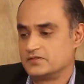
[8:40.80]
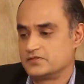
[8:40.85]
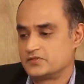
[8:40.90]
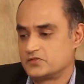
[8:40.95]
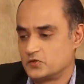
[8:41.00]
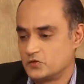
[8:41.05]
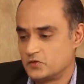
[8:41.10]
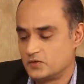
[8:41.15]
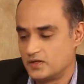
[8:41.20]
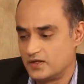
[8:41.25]

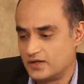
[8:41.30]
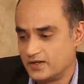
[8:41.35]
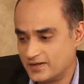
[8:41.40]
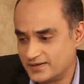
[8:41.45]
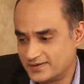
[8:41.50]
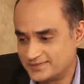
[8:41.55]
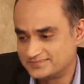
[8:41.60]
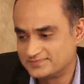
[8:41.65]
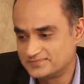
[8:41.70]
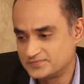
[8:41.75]

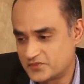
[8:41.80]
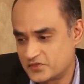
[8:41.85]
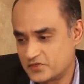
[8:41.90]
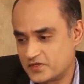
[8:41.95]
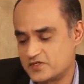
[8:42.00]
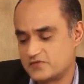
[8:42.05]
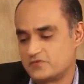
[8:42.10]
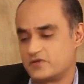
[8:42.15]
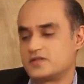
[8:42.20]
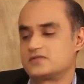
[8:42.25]
So
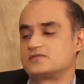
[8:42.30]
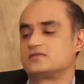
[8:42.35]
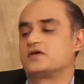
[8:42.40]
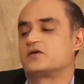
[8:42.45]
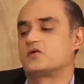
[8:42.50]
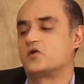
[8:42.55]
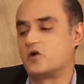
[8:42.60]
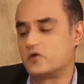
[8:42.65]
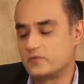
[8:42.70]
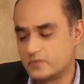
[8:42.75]
as far as the
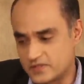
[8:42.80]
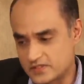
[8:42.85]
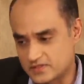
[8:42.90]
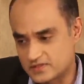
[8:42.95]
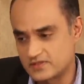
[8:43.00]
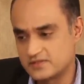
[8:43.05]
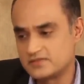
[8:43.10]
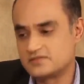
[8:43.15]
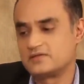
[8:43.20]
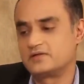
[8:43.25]
economy
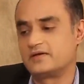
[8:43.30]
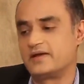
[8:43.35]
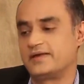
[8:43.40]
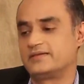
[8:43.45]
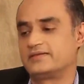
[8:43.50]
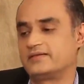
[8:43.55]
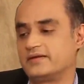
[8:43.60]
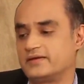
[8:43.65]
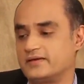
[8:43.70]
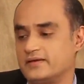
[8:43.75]
is concerned,
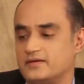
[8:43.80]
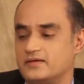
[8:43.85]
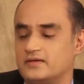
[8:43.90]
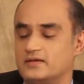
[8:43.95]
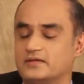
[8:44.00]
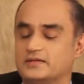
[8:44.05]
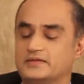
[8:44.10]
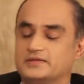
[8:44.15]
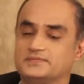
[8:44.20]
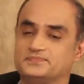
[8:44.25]
I think
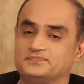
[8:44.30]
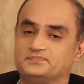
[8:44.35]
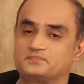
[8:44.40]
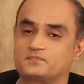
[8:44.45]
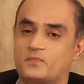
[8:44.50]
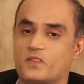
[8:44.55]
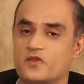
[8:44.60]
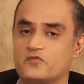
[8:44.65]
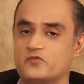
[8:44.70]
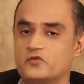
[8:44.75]

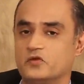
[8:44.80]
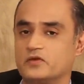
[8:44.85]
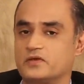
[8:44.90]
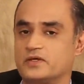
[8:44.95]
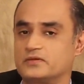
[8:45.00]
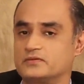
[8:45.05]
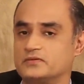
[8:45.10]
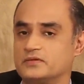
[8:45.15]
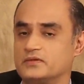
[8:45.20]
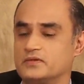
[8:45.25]
if you
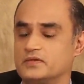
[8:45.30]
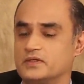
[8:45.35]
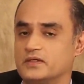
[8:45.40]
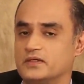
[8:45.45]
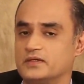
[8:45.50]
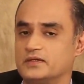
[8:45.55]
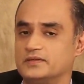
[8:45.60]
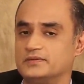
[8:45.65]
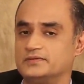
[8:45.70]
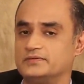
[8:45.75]
look
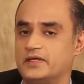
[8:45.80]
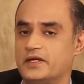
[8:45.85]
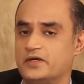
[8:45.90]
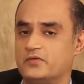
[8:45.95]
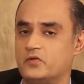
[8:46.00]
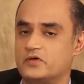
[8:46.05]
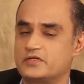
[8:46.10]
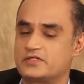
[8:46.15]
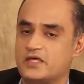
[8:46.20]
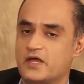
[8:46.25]

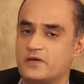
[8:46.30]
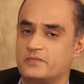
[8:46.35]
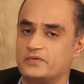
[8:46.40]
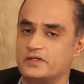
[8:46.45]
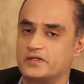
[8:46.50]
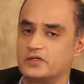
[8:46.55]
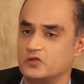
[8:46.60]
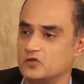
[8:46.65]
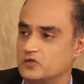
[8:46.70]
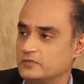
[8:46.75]
at what's
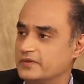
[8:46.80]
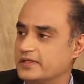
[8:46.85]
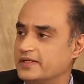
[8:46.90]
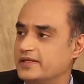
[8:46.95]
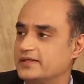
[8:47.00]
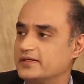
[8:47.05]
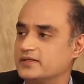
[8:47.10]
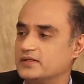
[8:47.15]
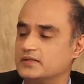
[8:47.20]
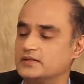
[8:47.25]
happening
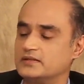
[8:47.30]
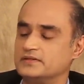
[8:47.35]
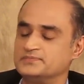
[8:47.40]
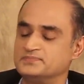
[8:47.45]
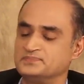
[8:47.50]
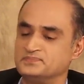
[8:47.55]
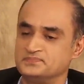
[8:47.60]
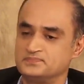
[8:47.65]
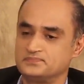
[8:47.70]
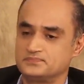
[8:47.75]
globally,
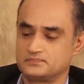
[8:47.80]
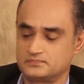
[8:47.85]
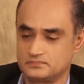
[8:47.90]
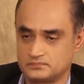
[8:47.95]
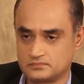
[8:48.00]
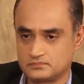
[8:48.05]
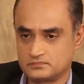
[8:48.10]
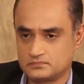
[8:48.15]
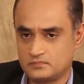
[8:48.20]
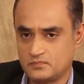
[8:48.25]

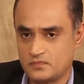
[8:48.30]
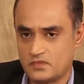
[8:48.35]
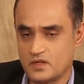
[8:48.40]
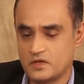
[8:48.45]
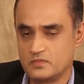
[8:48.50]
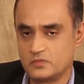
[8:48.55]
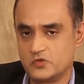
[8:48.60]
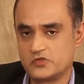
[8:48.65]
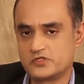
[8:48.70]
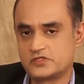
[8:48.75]

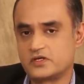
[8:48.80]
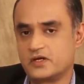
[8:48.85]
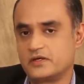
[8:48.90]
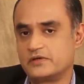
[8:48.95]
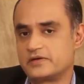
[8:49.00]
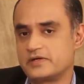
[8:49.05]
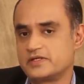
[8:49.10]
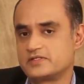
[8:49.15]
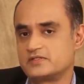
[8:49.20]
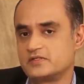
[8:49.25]
most
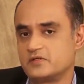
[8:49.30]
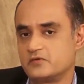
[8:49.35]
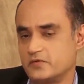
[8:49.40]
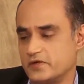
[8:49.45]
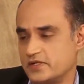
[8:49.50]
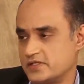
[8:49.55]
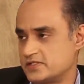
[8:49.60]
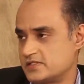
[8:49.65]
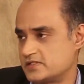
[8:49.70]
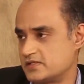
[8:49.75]
countries in the
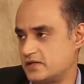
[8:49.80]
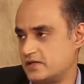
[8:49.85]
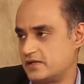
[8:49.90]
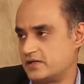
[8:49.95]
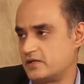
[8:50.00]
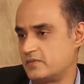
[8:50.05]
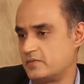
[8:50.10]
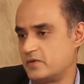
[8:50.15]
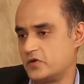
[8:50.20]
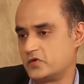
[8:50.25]
West
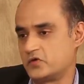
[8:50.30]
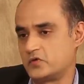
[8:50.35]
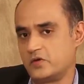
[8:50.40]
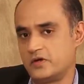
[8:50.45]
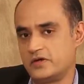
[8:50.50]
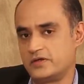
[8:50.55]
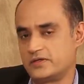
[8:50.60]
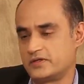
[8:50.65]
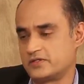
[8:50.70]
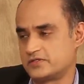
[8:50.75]
are about
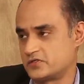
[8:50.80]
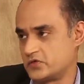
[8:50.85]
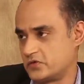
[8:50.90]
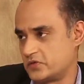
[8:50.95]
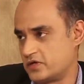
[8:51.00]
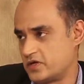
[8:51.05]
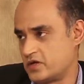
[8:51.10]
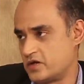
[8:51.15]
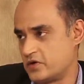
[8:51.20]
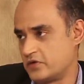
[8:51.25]
to enter a
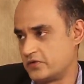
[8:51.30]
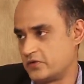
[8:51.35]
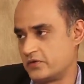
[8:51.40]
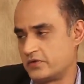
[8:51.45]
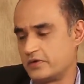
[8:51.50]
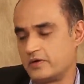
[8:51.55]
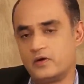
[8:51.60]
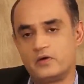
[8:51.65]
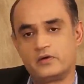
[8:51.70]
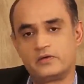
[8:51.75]
slowdown
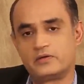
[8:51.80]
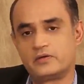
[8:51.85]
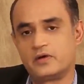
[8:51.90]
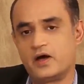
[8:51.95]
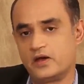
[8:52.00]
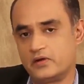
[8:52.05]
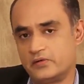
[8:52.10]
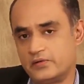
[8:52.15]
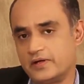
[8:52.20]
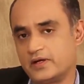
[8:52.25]
or
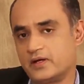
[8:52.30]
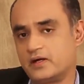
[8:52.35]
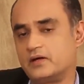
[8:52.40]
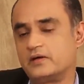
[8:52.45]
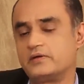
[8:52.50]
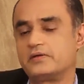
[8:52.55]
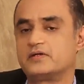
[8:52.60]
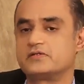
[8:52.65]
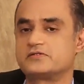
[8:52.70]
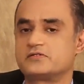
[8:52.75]
already
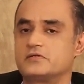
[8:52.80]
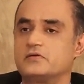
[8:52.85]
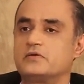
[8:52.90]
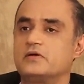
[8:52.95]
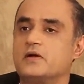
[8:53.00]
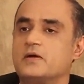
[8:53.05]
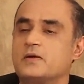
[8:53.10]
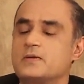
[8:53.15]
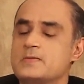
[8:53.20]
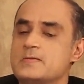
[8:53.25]
are in a
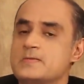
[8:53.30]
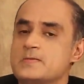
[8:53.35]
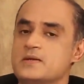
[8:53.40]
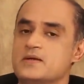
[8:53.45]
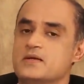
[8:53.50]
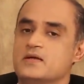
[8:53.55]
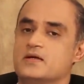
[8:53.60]
slowdown.